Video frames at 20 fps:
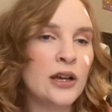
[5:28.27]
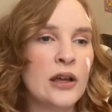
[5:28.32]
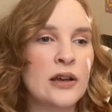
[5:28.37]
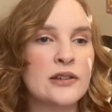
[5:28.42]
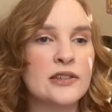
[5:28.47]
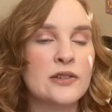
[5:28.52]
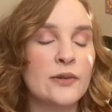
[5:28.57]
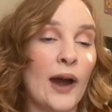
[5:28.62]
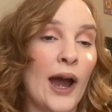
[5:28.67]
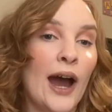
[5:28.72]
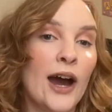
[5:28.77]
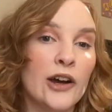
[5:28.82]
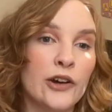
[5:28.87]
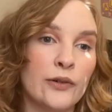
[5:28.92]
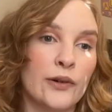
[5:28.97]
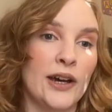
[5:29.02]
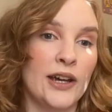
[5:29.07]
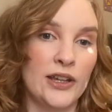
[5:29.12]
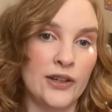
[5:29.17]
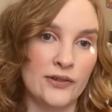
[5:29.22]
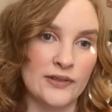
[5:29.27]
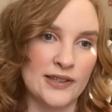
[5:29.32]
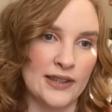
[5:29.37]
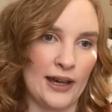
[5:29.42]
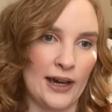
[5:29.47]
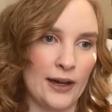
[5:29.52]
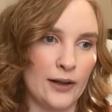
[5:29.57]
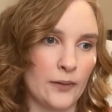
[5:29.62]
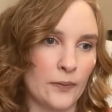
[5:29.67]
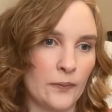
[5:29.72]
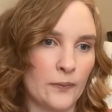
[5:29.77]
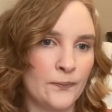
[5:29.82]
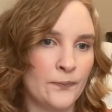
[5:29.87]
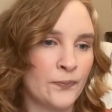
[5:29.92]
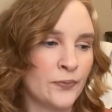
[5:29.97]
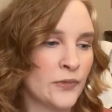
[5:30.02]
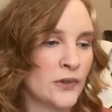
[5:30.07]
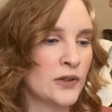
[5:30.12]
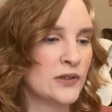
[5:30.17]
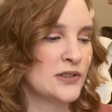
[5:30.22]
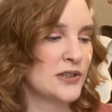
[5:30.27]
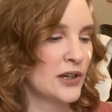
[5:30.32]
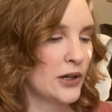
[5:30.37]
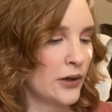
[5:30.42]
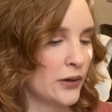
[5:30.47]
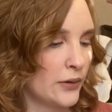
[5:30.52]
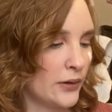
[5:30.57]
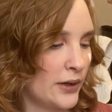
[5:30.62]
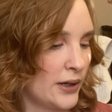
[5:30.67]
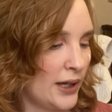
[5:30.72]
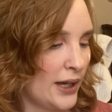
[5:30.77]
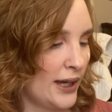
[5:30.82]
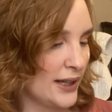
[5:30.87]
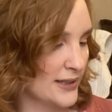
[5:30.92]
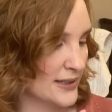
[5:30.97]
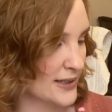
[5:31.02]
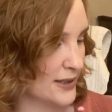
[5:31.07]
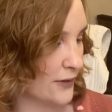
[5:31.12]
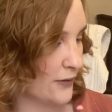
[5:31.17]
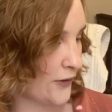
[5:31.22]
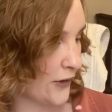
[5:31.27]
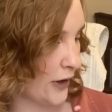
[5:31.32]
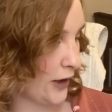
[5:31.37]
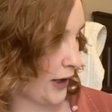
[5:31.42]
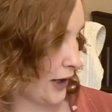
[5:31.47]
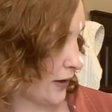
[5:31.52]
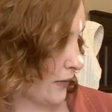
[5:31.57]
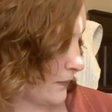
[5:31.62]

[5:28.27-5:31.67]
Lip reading: So how do I use that? So in Safari,